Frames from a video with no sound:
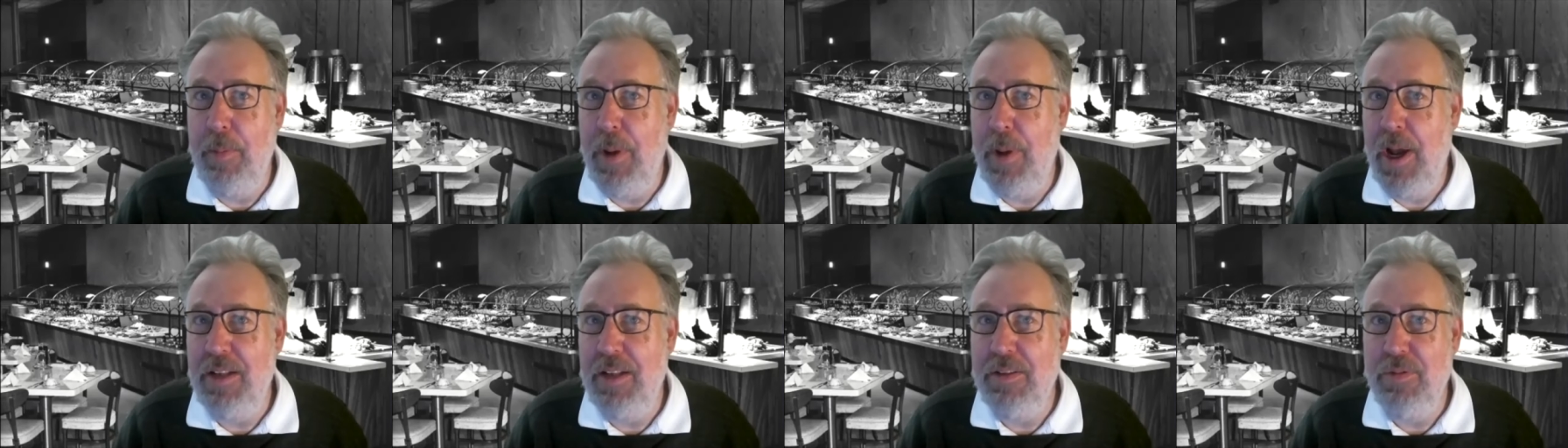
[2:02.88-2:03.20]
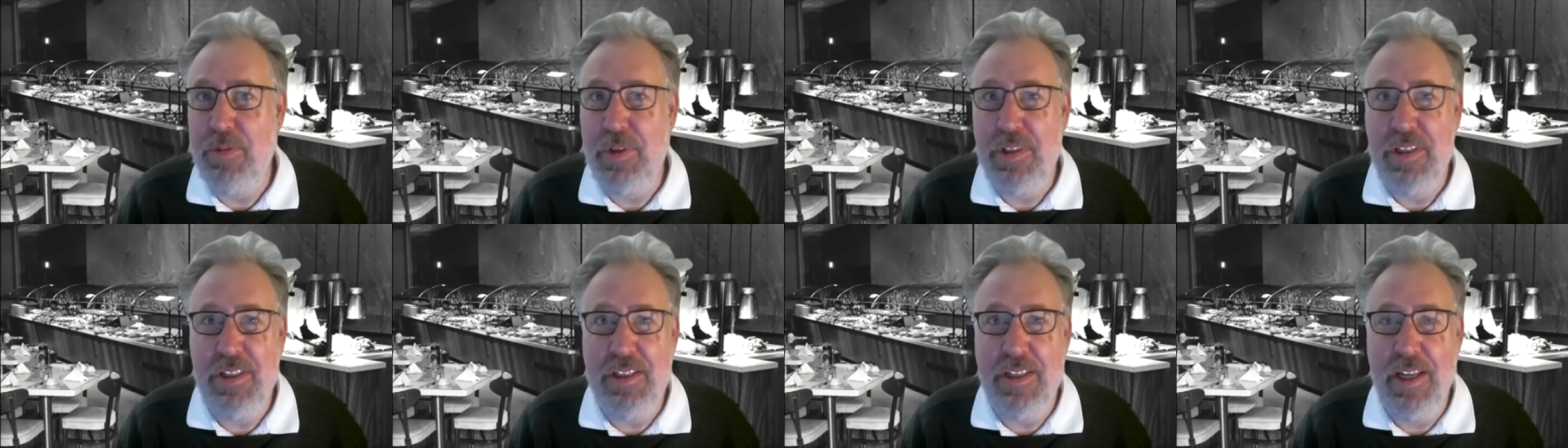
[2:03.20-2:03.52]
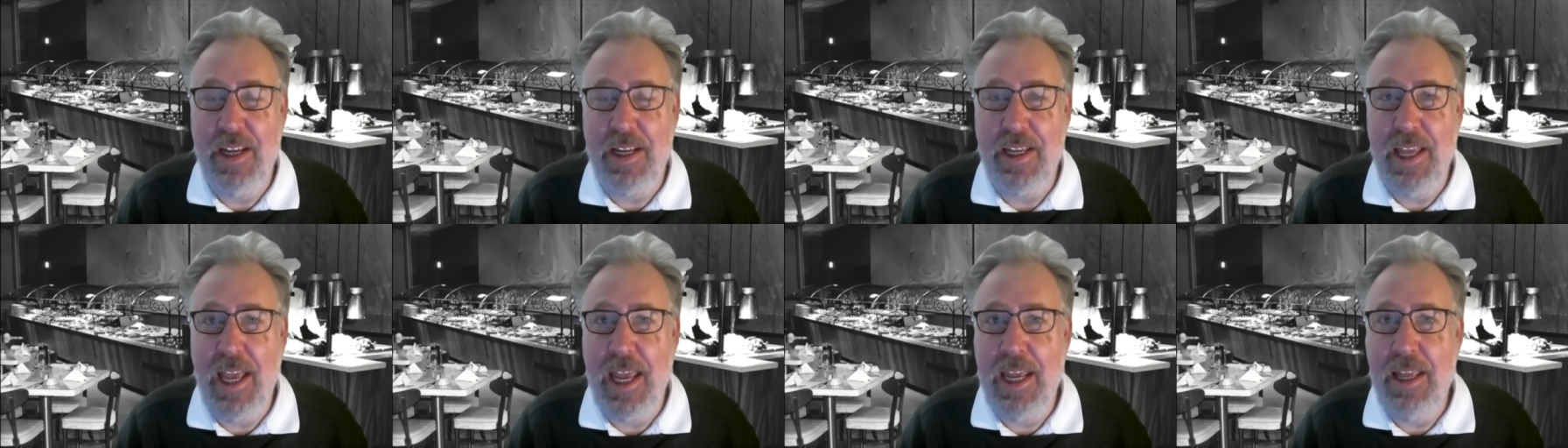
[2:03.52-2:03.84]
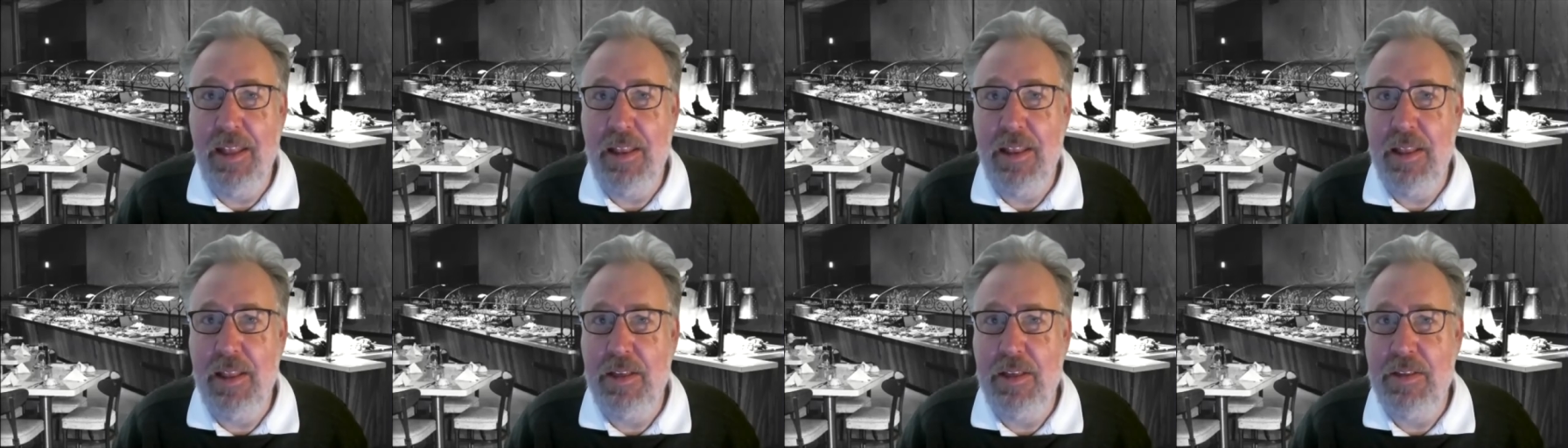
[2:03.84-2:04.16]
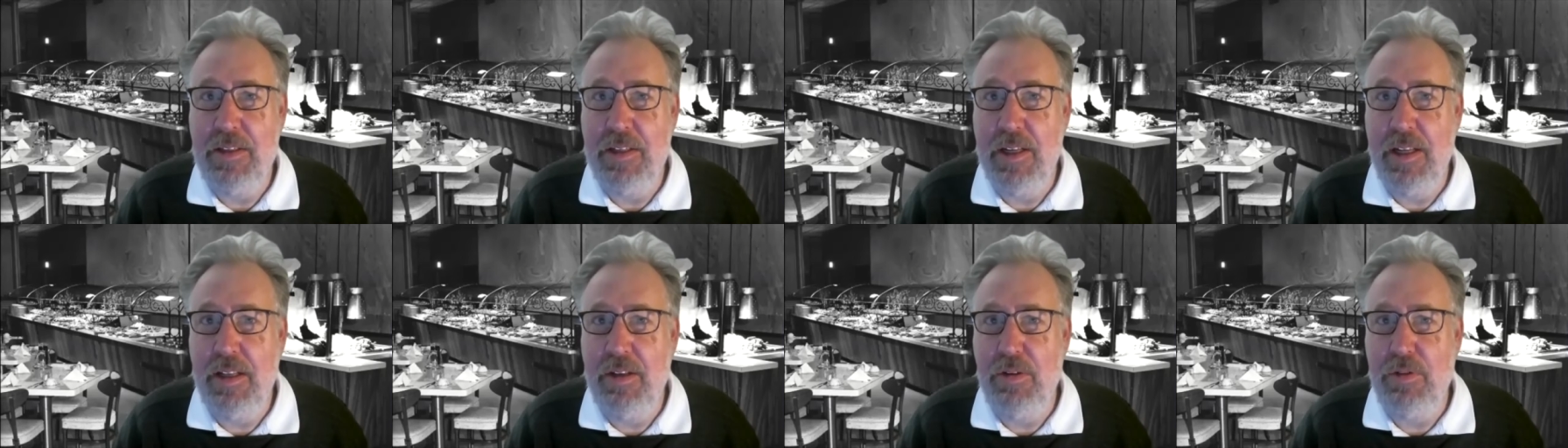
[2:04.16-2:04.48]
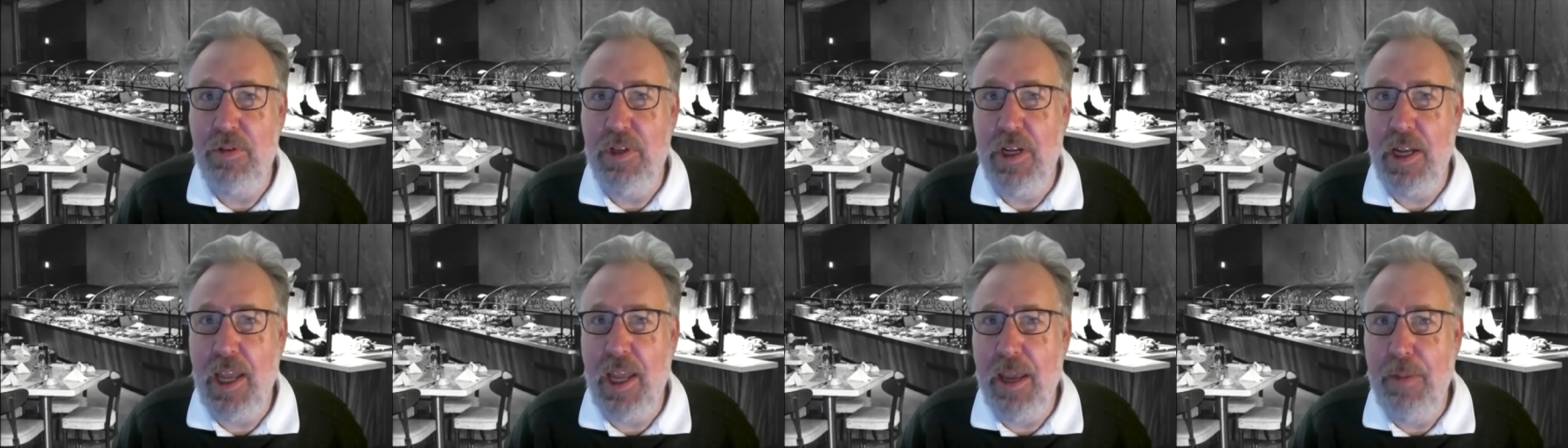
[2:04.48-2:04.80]
patents, which is like eight. So uh,
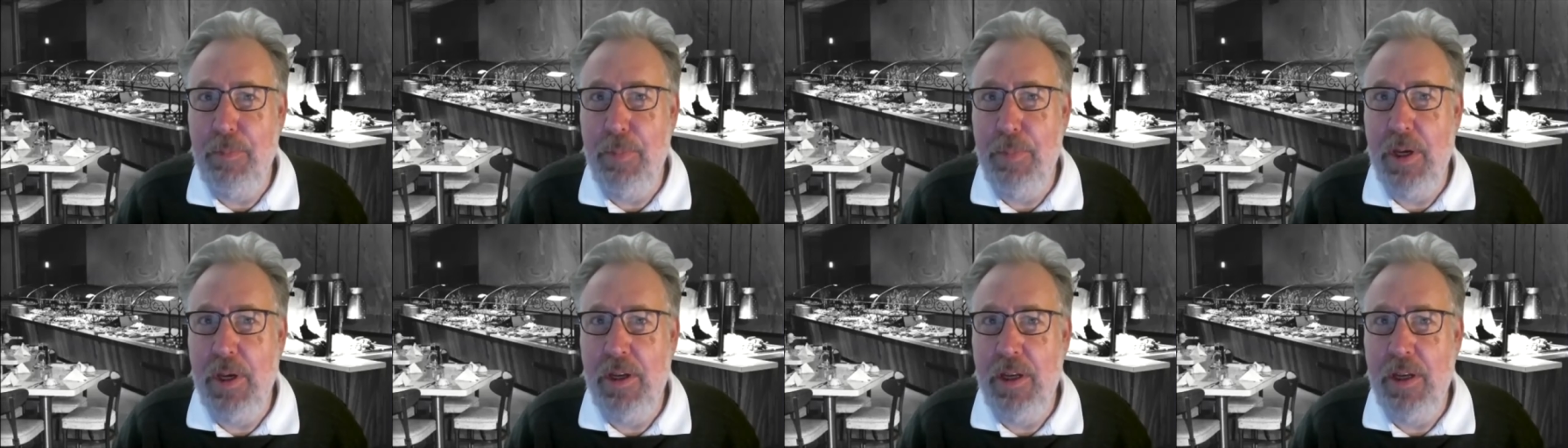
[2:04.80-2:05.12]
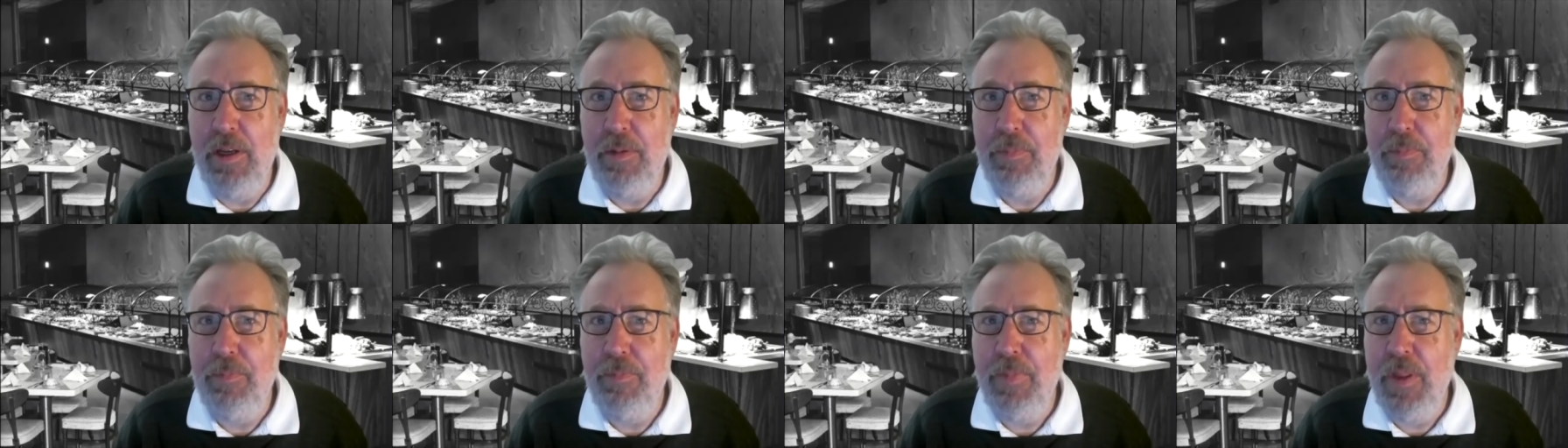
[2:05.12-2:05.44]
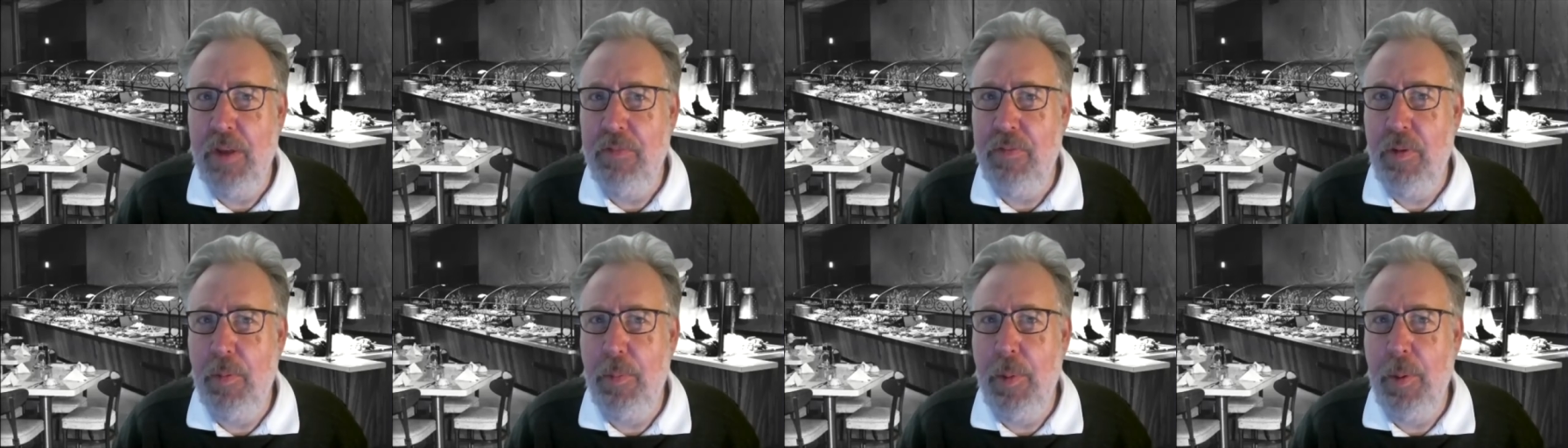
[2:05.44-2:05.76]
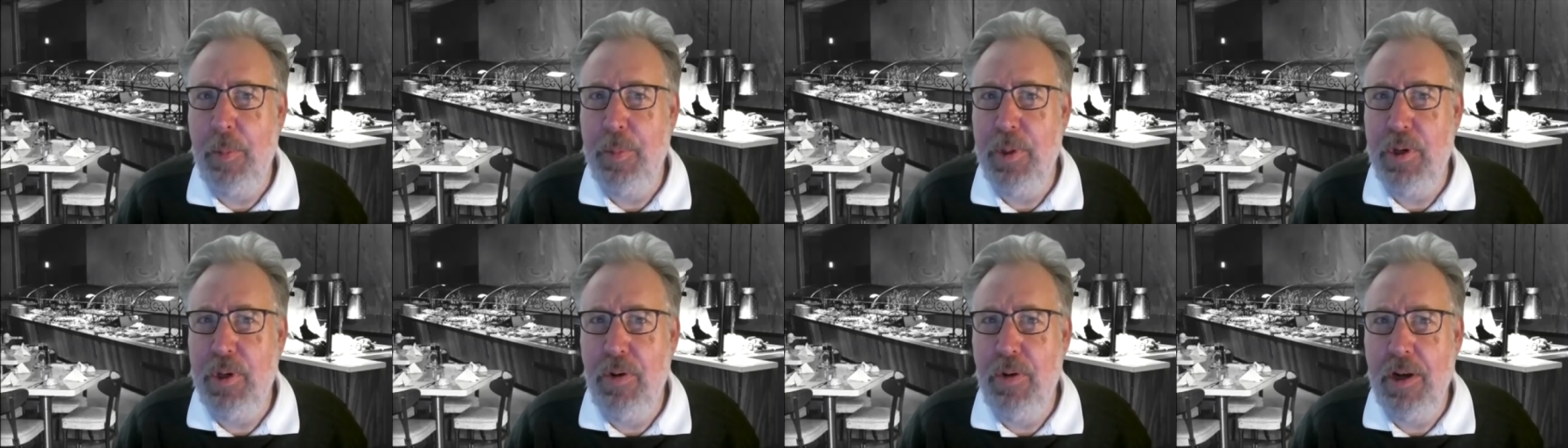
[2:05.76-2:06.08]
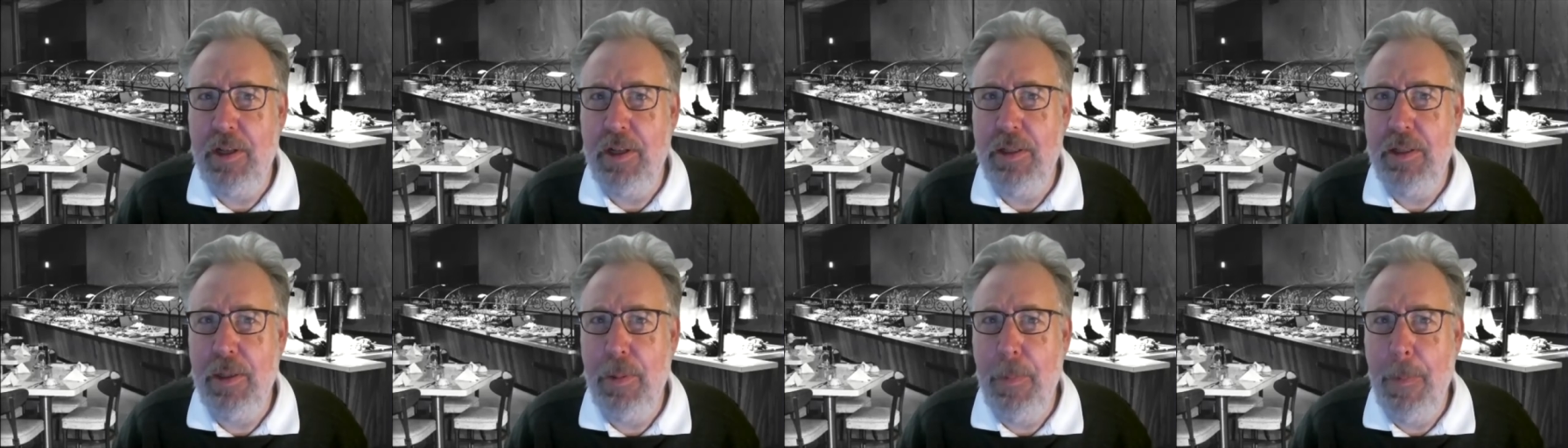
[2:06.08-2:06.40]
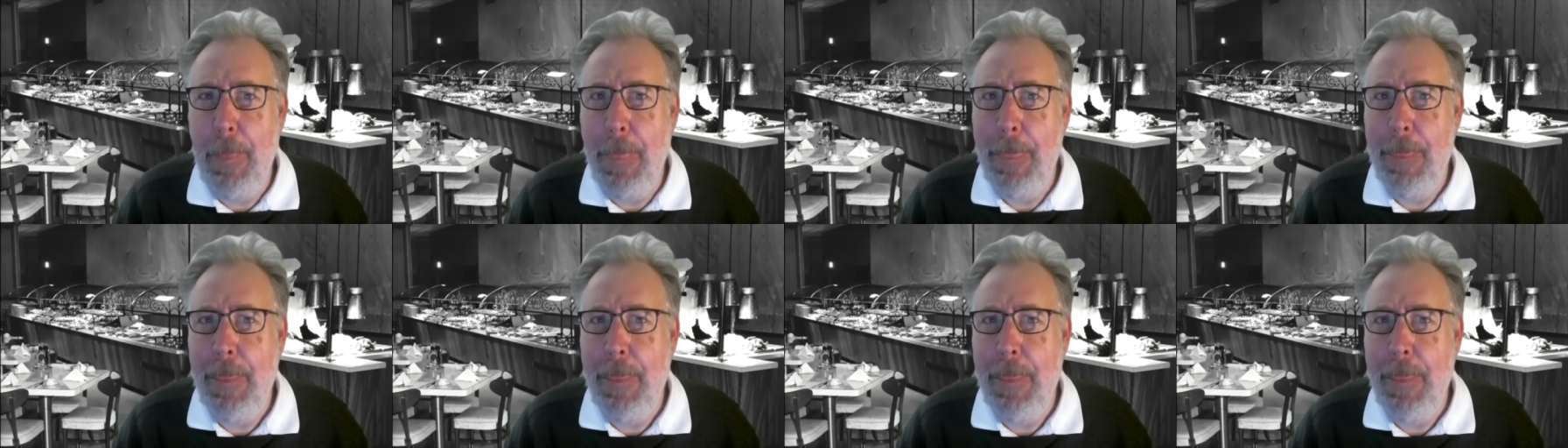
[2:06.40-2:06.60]
there's like 8 million, if I remember correctly.